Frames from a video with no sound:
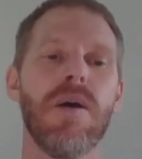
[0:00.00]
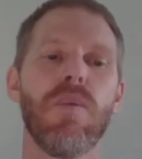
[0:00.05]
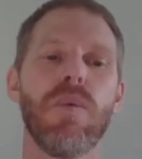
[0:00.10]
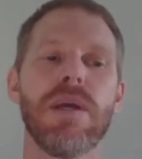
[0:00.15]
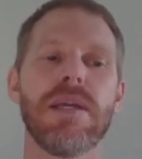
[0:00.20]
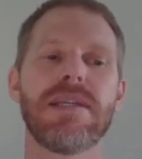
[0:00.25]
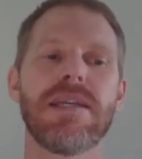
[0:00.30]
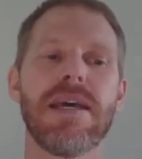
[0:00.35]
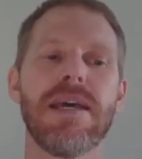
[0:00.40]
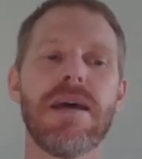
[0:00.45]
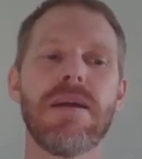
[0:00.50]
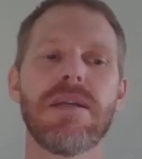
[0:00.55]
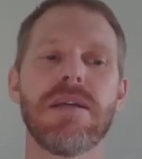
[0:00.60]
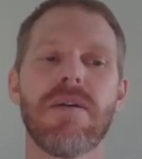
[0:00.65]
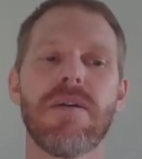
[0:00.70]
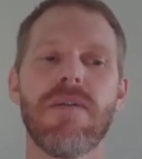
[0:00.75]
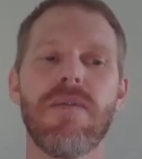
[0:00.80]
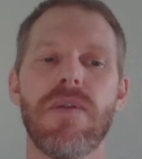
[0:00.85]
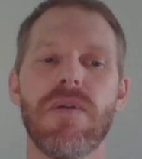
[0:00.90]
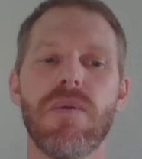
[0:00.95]

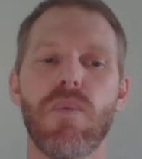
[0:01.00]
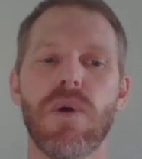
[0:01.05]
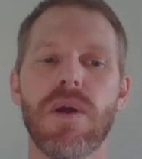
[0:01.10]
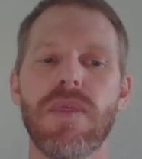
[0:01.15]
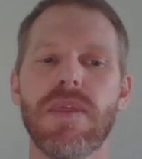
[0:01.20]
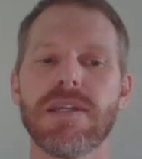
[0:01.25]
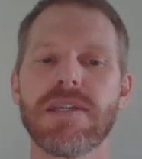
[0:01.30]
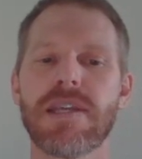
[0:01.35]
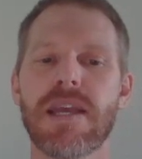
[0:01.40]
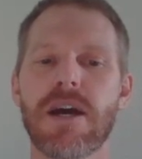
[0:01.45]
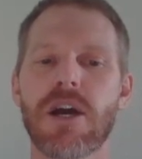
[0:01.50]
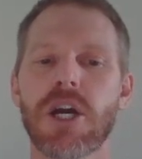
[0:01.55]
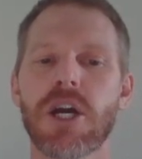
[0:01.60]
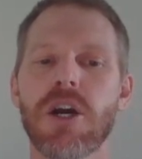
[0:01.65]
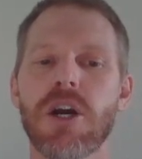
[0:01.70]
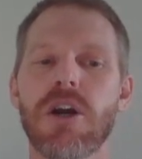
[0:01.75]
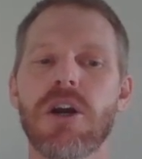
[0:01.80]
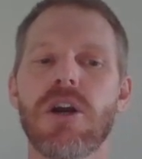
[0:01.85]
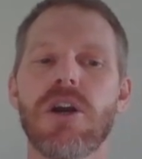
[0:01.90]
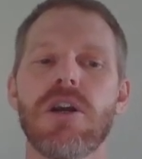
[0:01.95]
When this
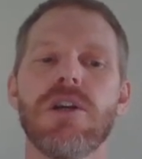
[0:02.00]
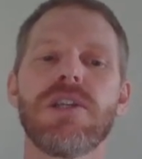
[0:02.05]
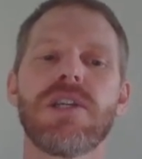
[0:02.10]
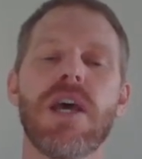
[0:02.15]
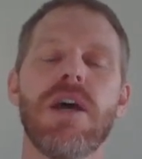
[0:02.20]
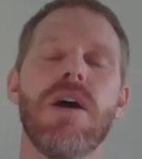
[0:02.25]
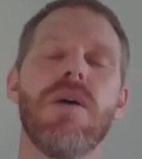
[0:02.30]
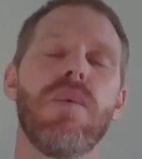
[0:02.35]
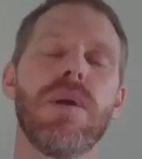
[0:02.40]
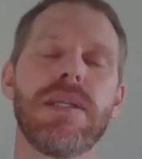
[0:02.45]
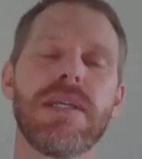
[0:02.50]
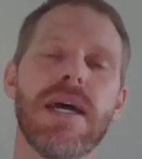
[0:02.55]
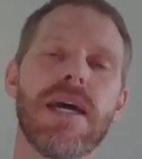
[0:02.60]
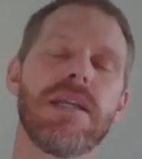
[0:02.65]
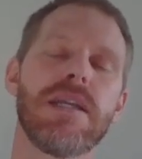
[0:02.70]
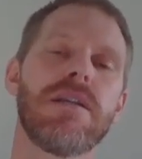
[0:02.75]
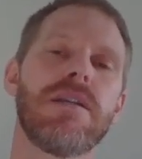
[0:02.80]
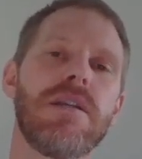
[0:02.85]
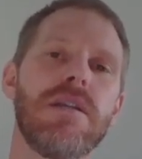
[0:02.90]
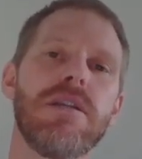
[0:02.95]
occurs, we
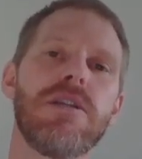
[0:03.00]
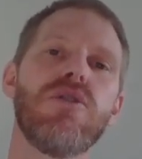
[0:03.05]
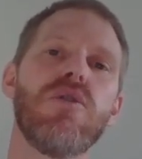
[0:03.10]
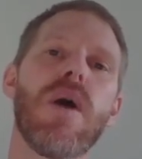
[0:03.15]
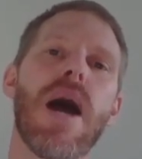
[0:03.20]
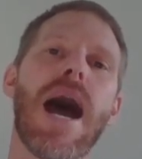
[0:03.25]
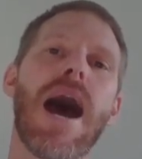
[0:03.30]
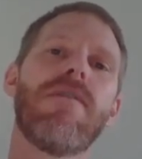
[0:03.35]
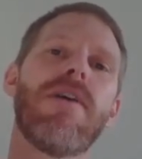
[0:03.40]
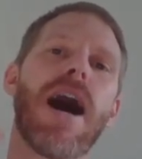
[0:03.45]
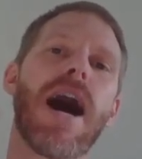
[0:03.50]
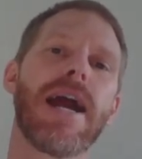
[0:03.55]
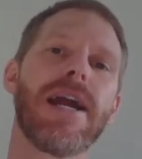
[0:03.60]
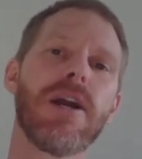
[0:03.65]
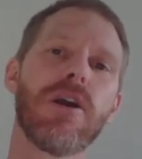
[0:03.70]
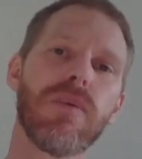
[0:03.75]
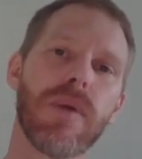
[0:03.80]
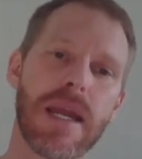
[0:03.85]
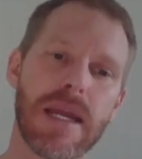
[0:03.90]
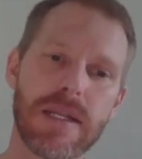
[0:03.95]
tend to have
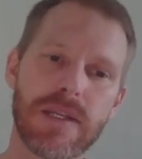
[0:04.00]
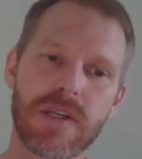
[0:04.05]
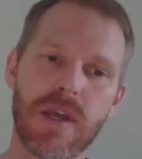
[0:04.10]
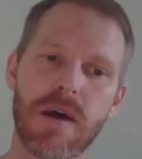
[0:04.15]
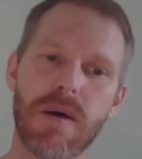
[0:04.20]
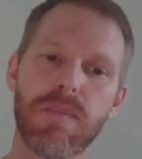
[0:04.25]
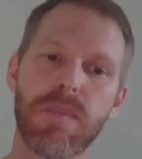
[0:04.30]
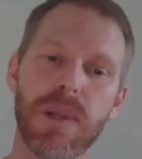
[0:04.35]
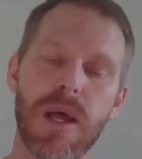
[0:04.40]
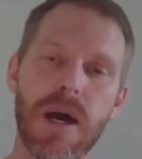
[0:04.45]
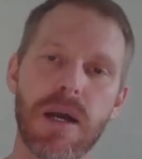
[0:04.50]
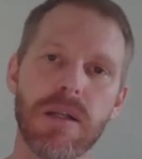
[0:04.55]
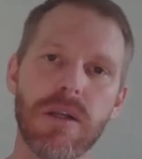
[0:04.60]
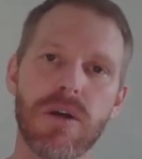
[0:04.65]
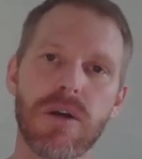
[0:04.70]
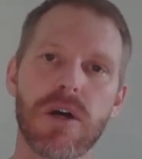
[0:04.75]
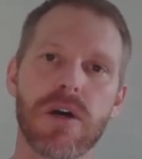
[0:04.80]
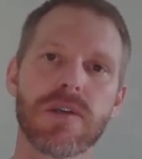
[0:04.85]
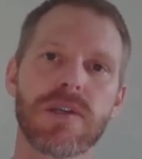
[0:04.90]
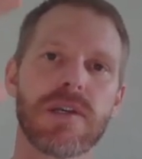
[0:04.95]
higher rates of blood
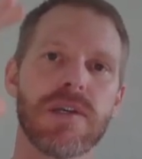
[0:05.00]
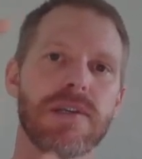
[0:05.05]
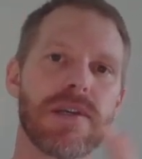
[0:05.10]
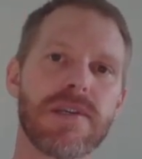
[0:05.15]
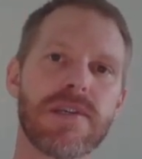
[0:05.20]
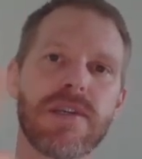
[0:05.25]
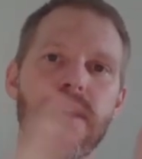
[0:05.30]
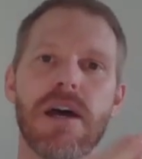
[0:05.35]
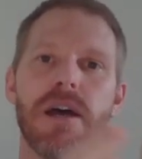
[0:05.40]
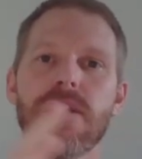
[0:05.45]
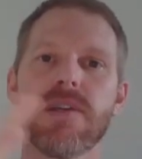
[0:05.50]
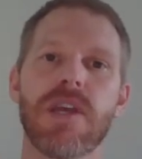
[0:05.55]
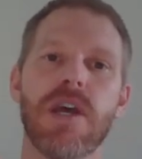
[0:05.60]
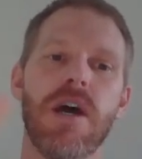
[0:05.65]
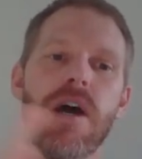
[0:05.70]
glucose because the cells